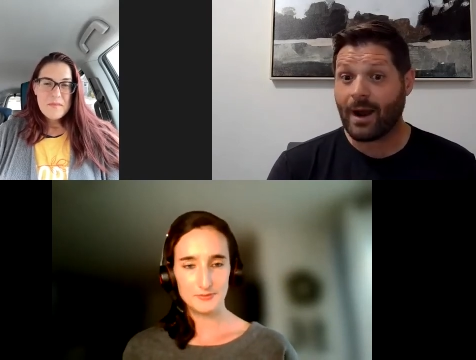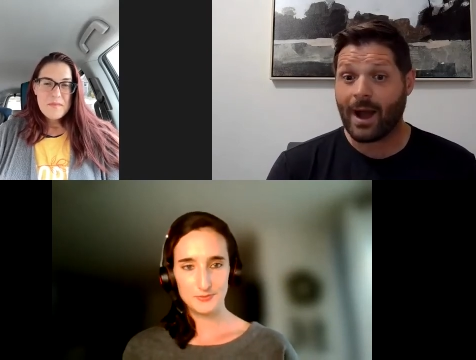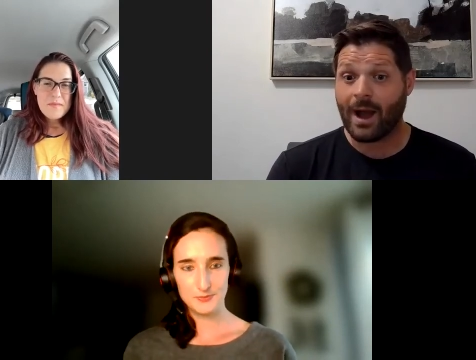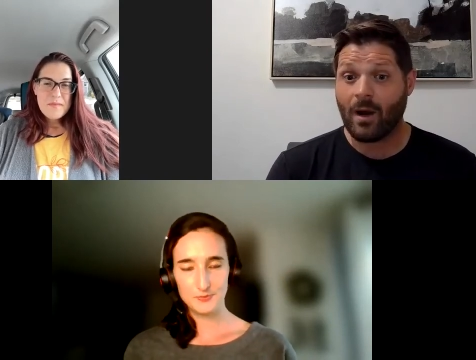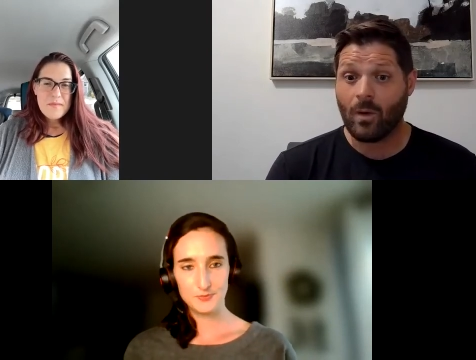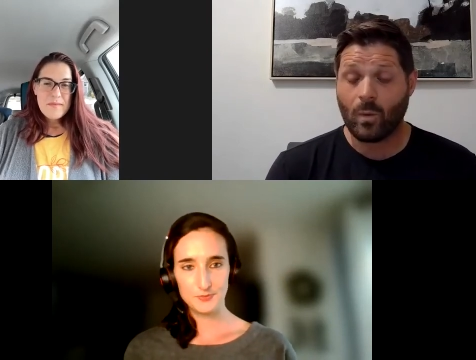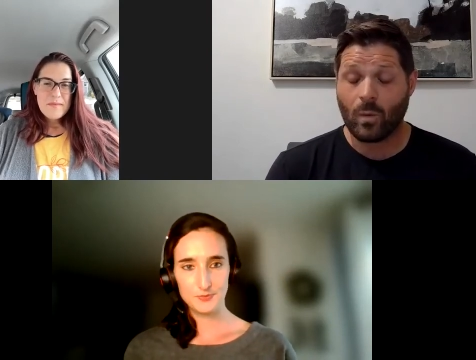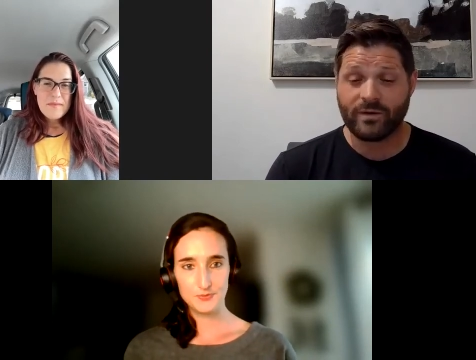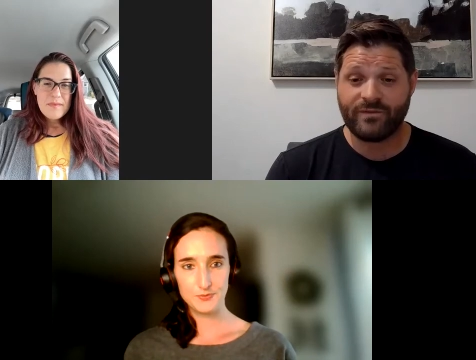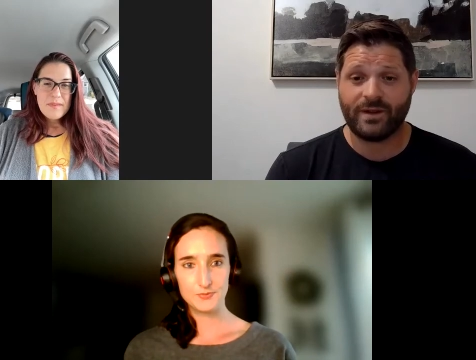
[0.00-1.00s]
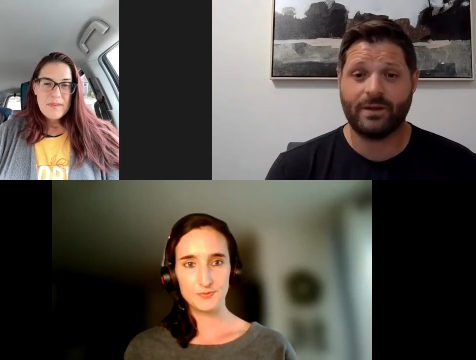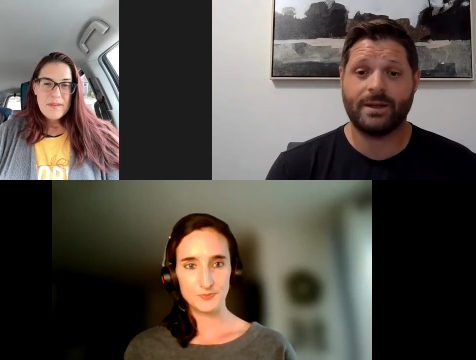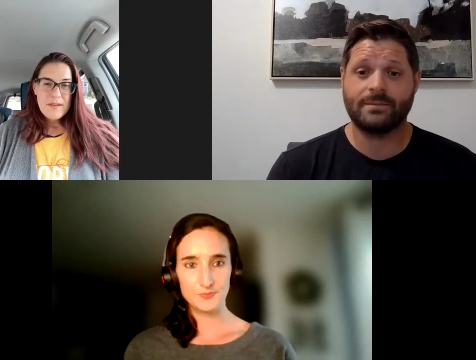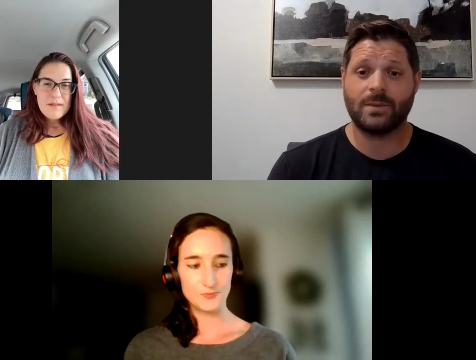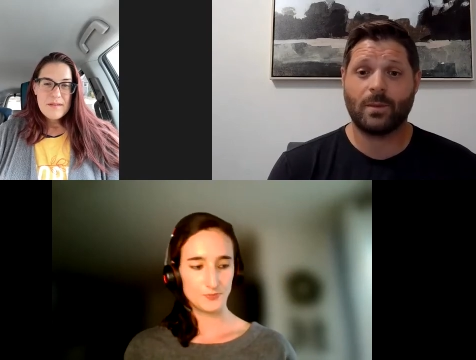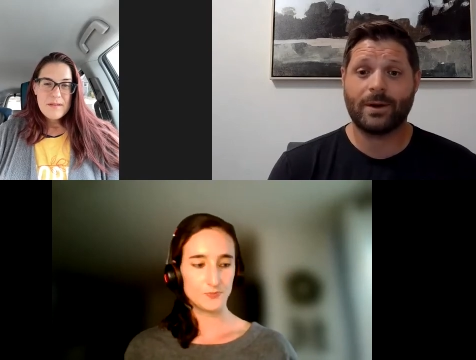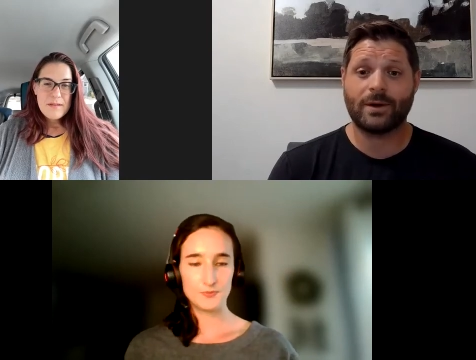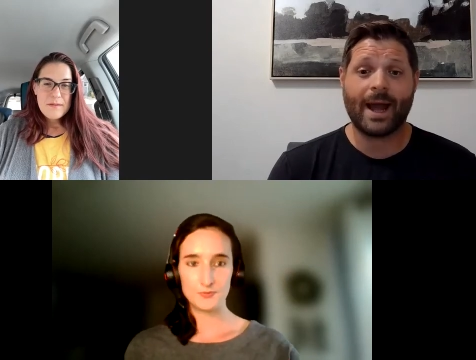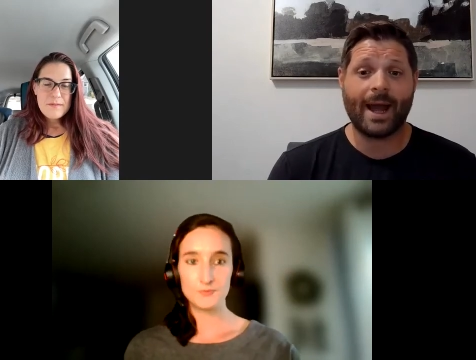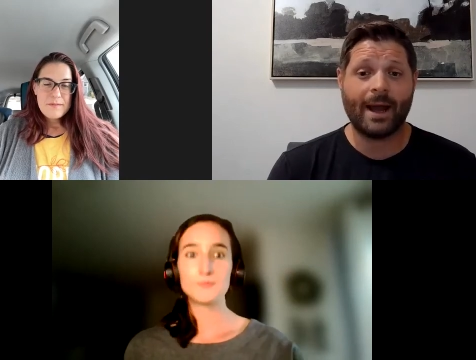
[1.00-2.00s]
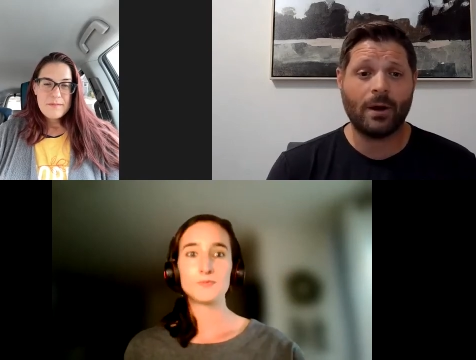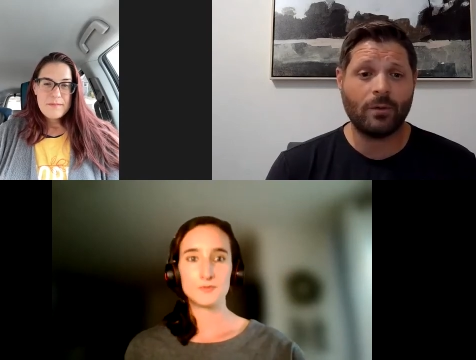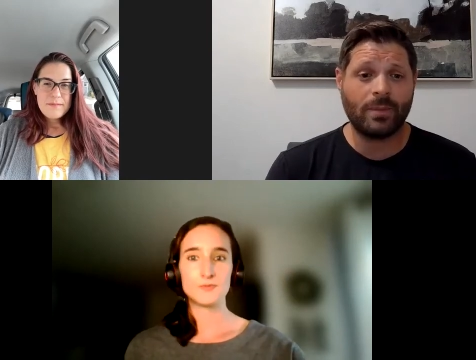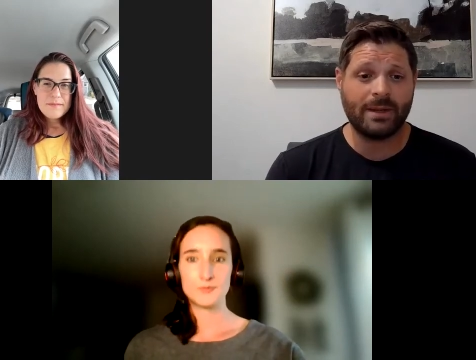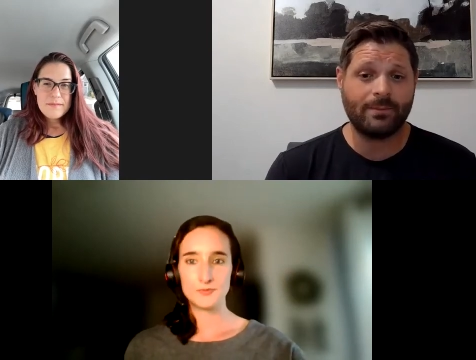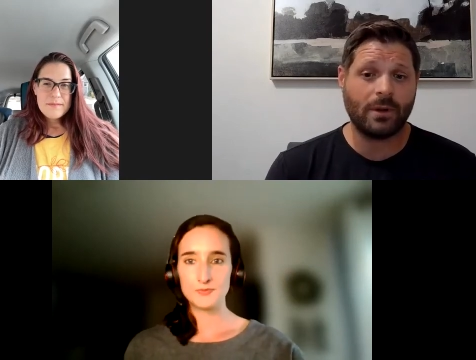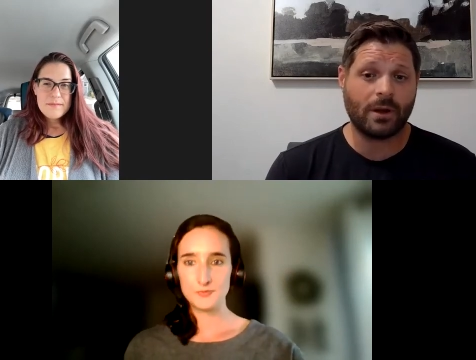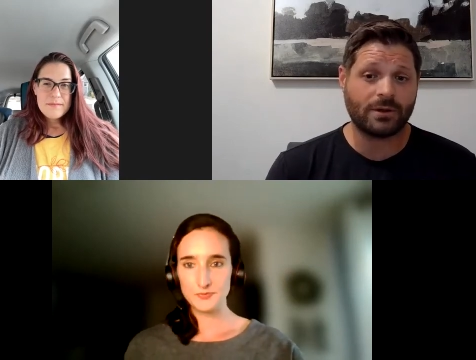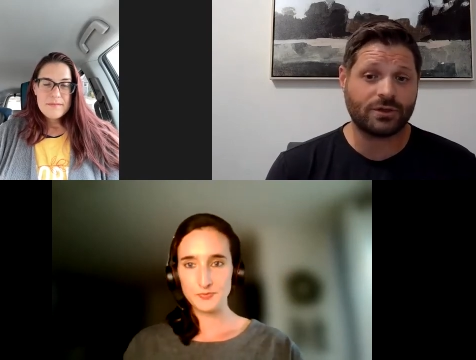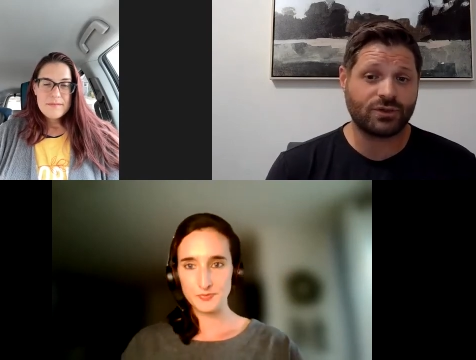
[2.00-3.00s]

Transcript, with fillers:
Speaker 1: how we're feeling, no matter how people are